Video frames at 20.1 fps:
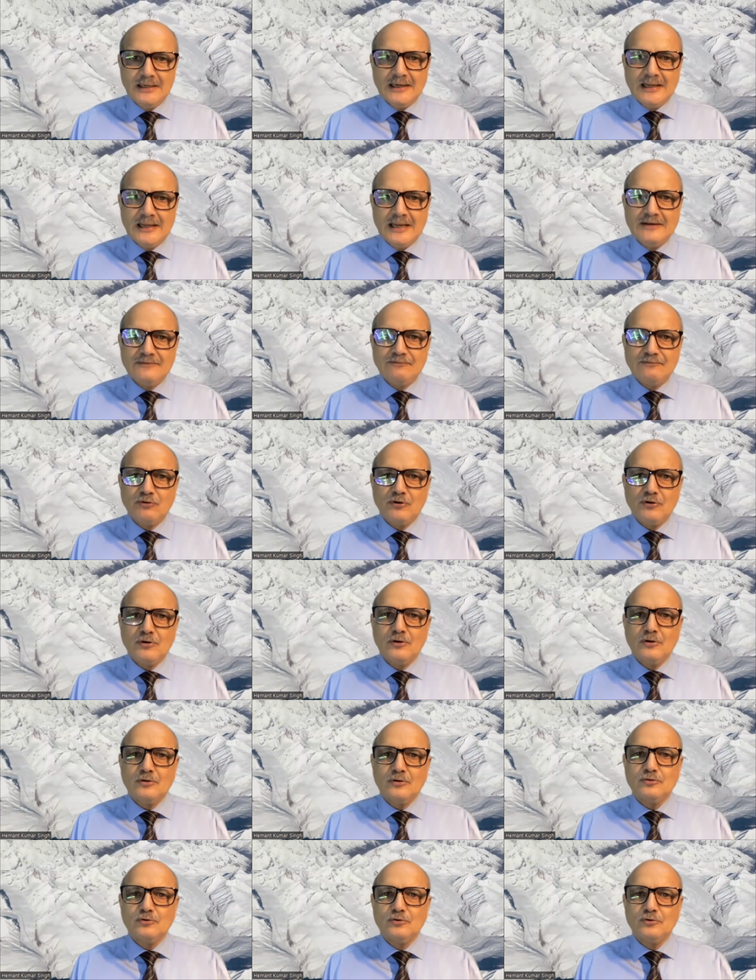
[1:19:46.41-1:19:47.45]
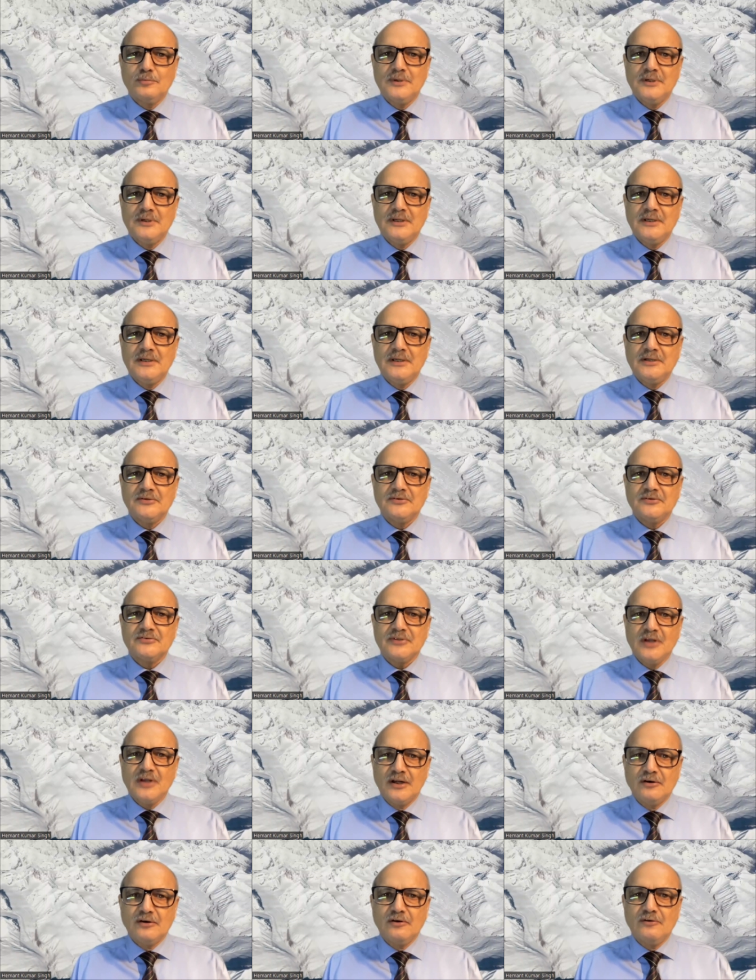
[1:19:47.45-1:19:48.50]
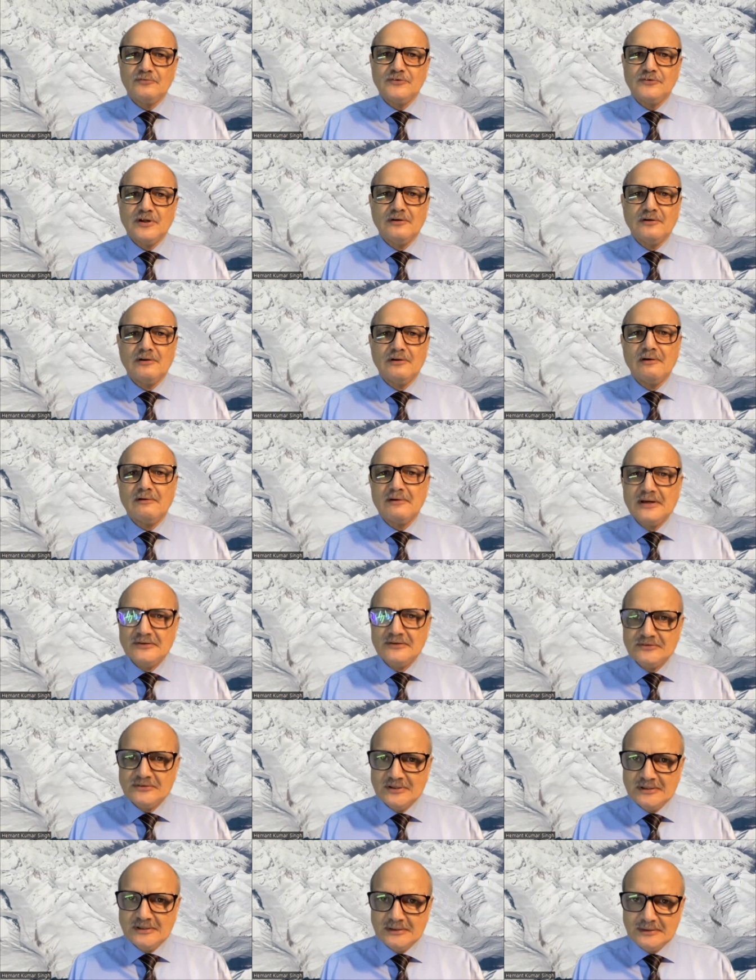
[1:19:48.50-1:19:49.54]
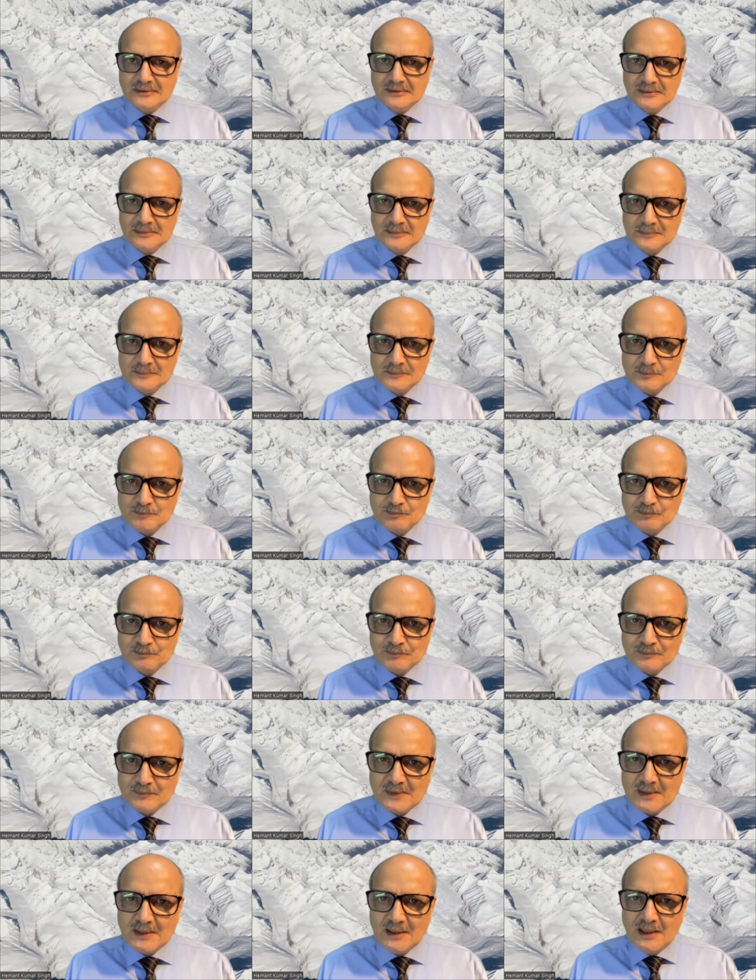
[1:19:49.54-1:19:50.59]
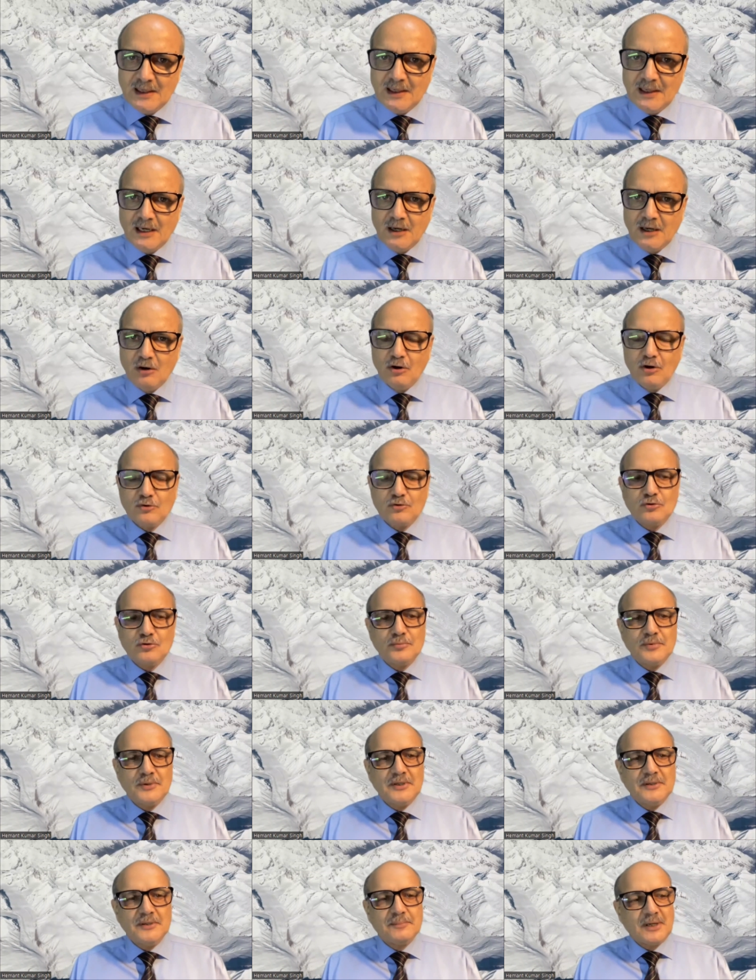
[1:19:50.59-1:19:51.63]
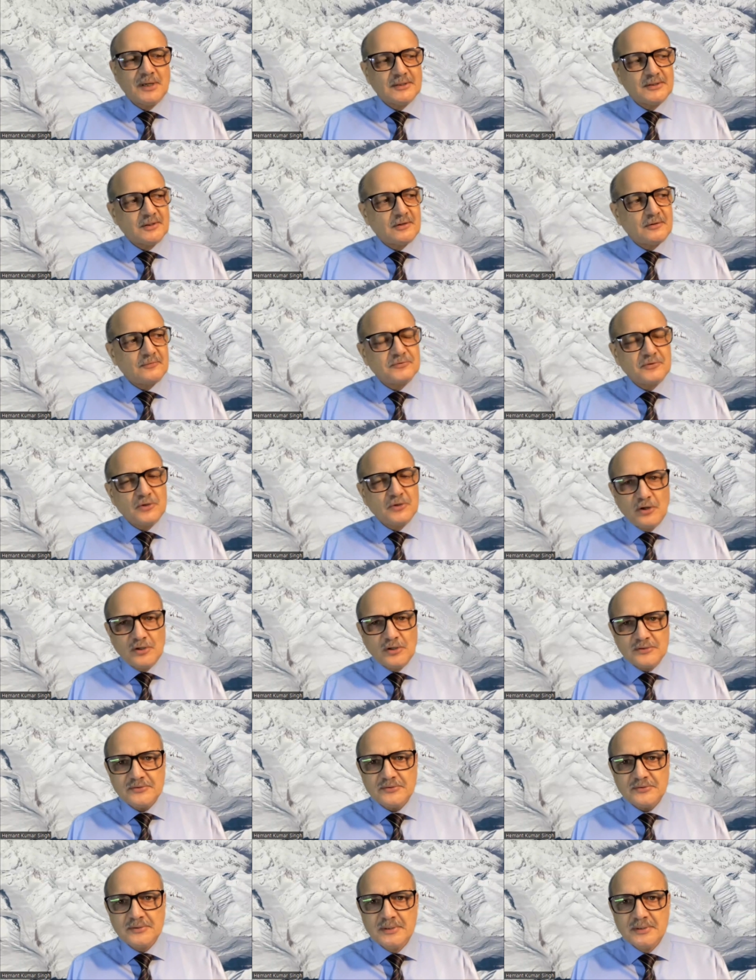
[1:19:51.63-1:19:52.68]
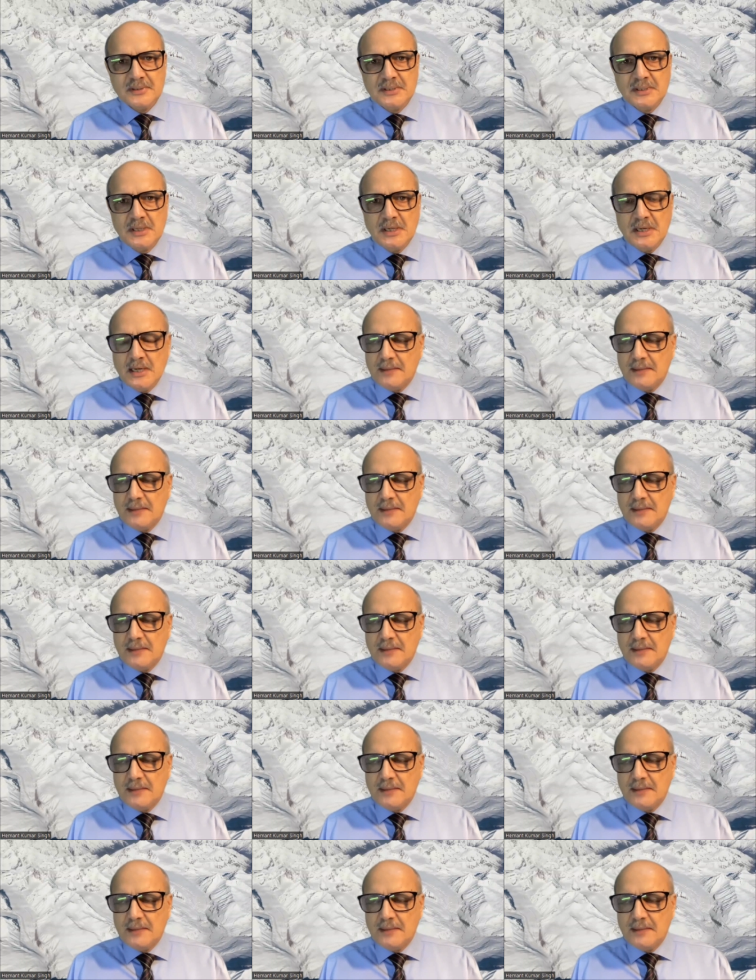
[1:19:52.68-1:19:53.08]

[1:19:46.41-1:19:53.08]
I would trade my life to be son of General Rinchen or to be brother of yours,